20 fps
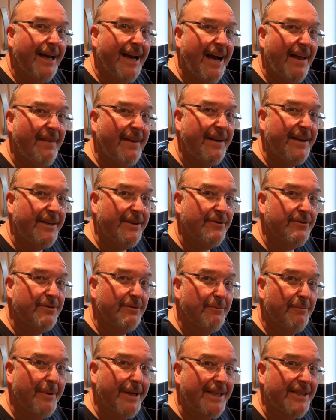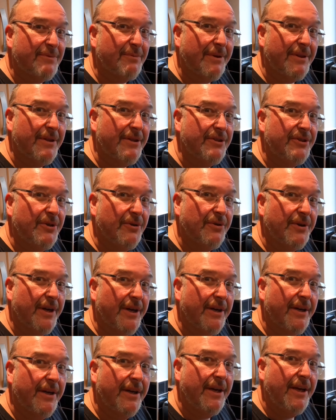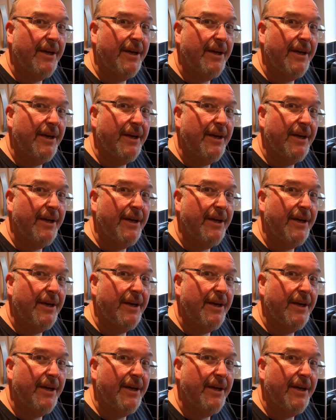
and then it doesn't mix with the sugar